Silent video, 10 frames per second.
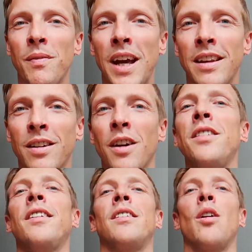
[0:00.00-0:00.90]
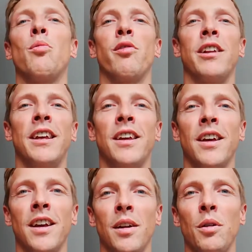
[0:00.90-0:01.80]
and the content hopefully
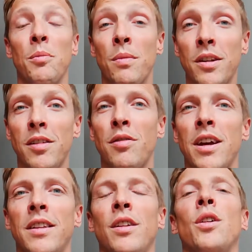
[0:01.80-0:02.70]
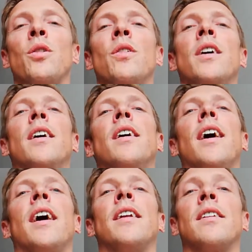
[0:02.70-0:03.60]
will motivate you
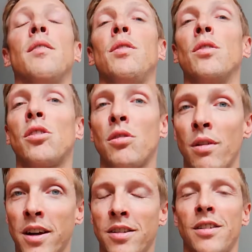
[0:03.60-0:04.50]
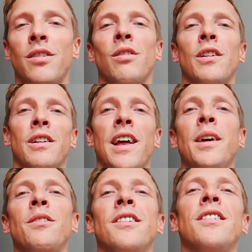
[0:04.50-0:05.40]
and give you a structure to learn
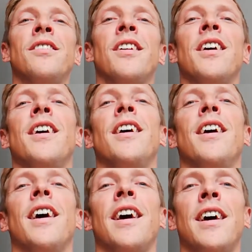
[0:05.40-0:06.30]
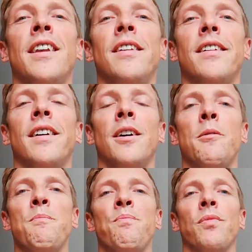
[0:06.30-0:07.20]
languages, and
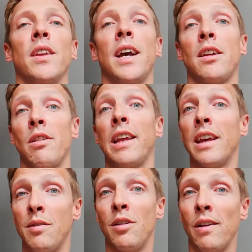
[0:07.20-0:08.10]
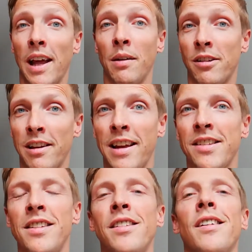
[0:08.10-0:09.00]
actually give you language
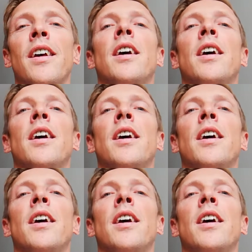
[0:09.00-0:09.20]
lessons,